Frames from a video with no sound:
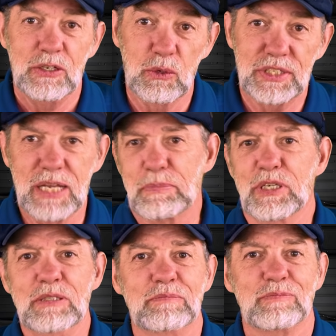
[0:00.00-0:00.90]
No
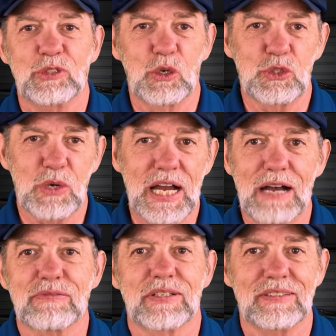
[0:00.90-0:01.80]
taper, no
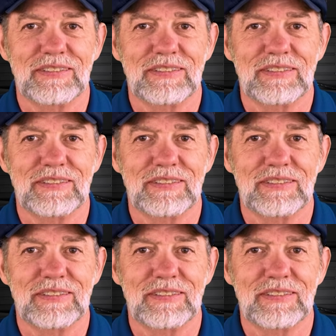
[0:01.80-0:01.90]
draft.